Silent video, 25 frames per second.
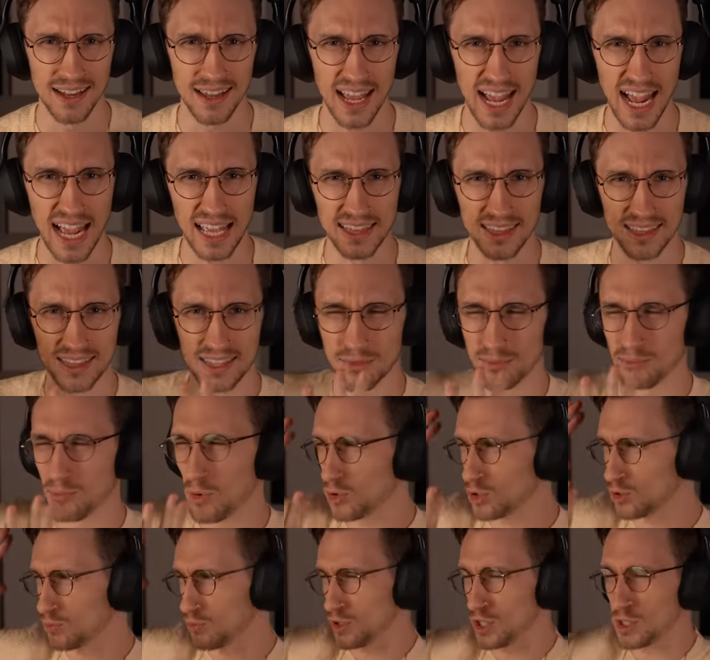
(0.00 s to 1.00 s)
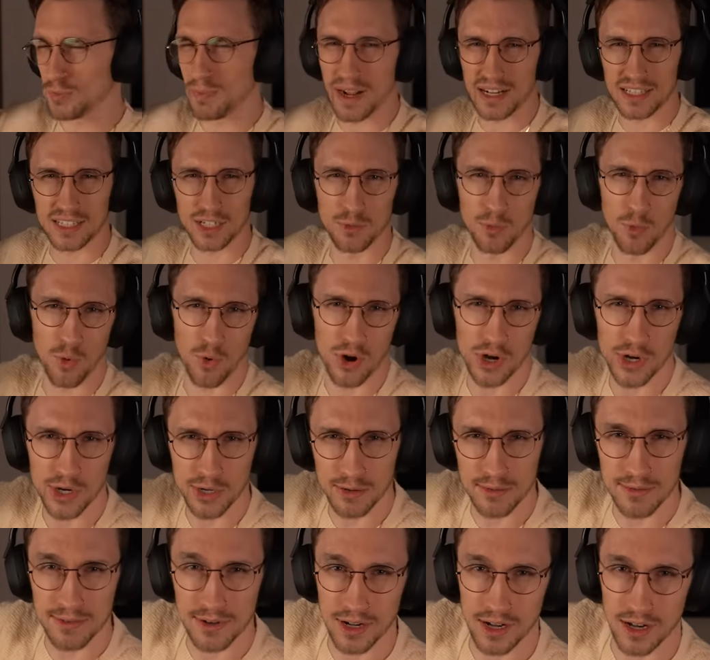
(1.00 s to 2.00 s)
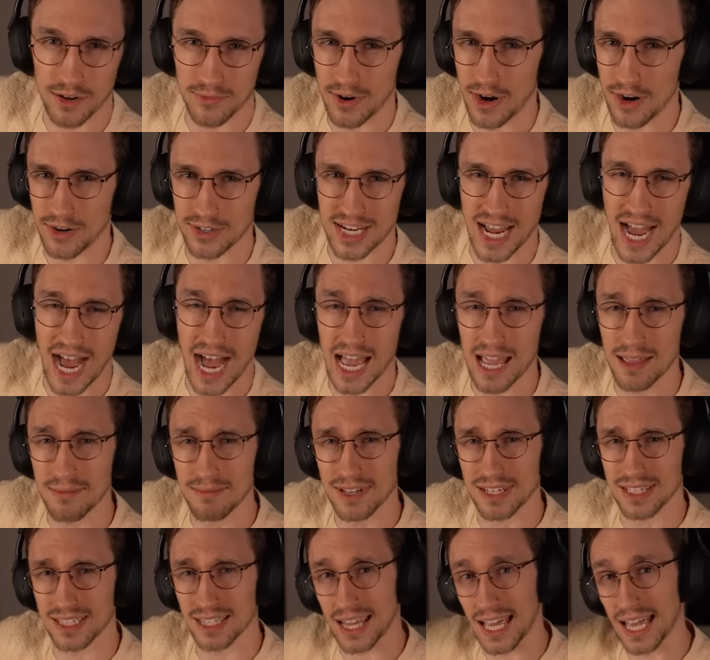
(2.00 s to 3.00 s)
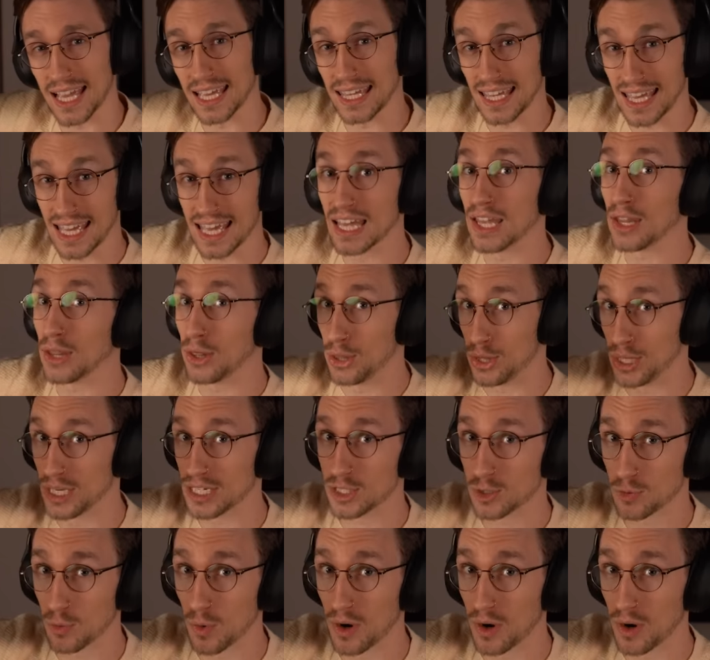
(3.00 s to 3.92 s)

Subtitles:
and the most respected warrior of our time is like, this